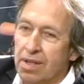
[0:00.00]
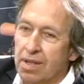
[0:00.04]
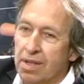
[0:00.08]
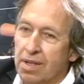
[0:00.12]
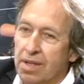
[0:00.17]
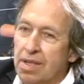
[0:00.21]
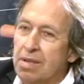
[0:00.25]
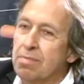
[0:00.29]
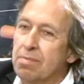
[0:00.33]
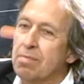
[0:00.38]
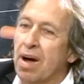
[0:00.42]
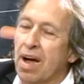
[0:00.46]

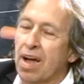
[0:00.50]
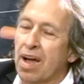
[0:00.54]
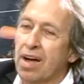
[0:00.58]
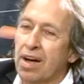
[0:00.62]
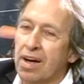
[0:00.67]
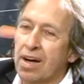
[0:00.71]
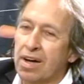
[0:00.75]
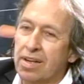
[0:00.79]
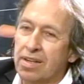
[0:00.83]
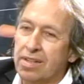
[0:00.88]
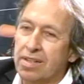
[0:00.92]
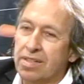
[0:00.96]
in my
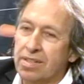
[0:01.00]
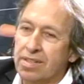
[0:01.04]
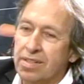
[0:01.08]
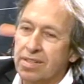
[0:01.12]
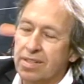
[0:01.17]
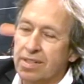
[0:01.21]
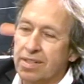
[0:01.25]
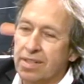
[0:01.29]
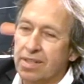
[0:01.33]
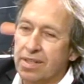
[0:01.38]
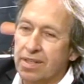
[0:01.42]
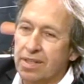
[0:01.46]
eyes,
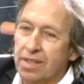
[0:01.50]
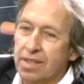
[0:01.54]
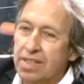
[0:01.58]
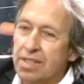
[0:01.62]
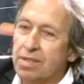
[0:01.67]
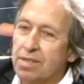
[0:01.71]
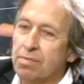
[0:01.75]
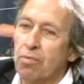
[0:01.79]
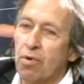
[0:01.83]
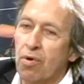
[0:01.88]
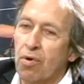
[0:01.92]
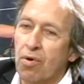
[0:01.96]
is
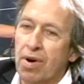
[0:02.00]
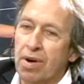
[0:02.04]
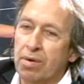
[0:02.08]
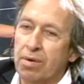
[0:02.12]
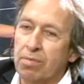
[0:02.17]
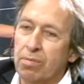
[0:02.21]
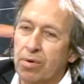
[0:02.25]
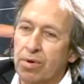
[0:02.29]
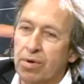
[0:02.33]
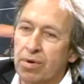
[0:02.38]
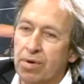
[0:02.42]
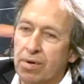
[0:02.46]
more and
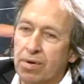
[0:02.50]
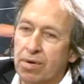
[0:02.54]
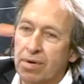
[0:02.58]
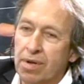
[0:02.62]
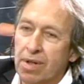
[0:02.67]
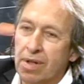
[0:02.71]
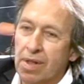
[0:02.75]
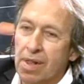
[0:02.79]
more